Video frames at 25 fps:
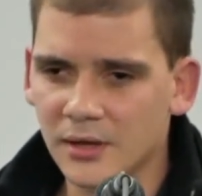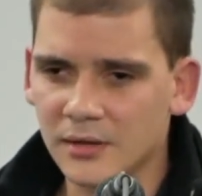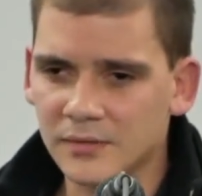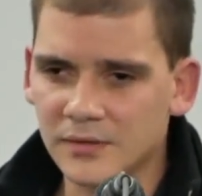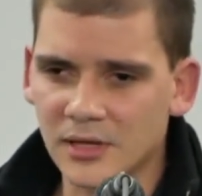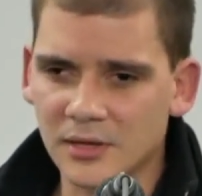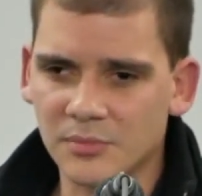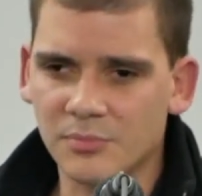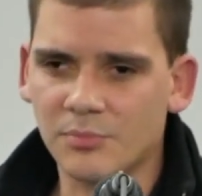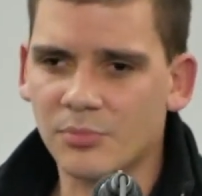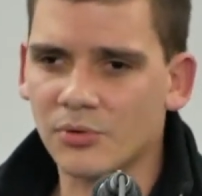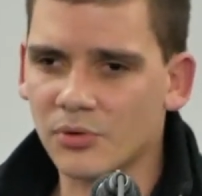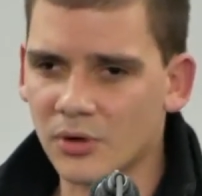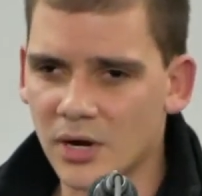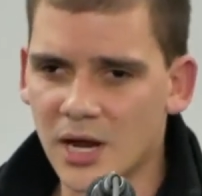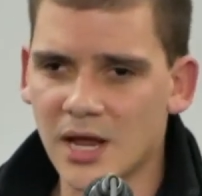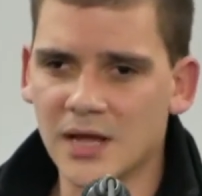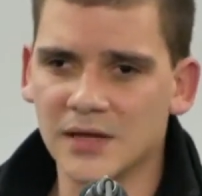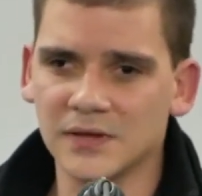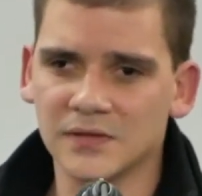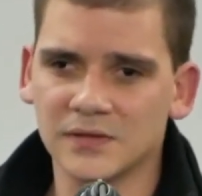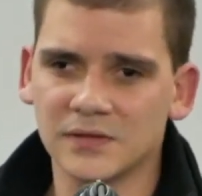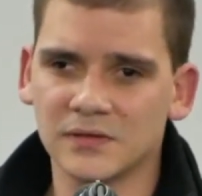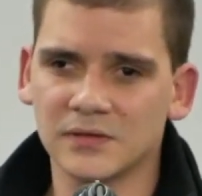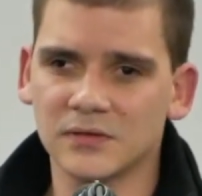that
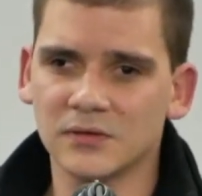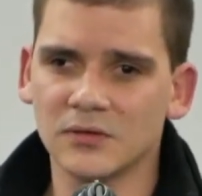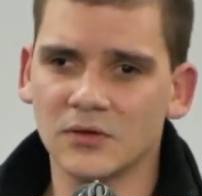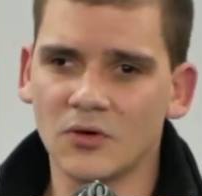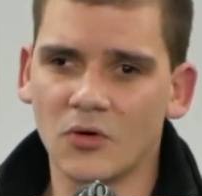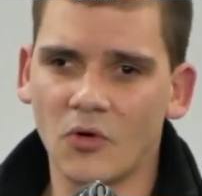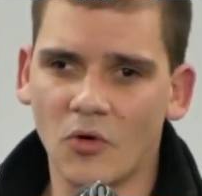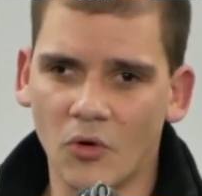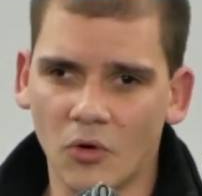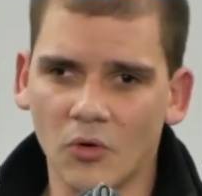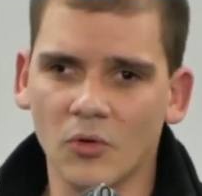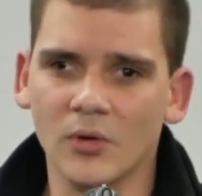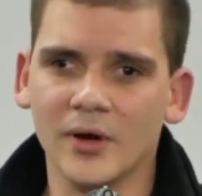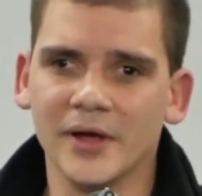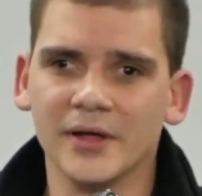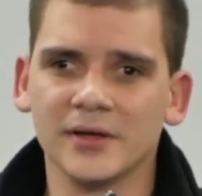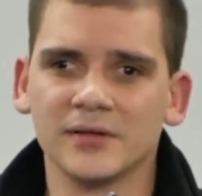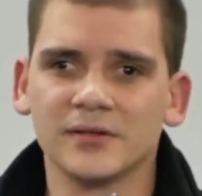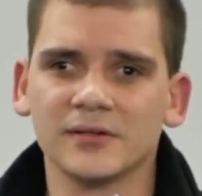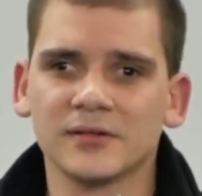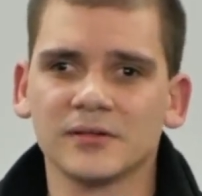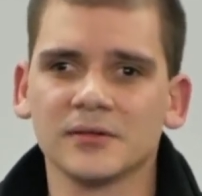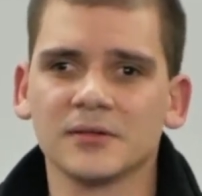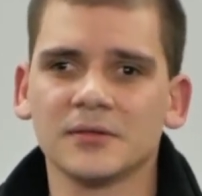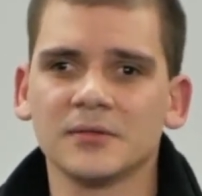prays
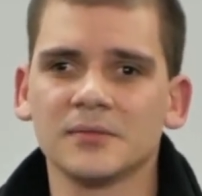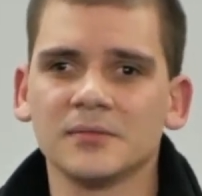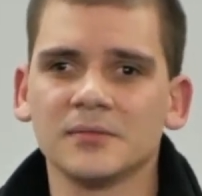always.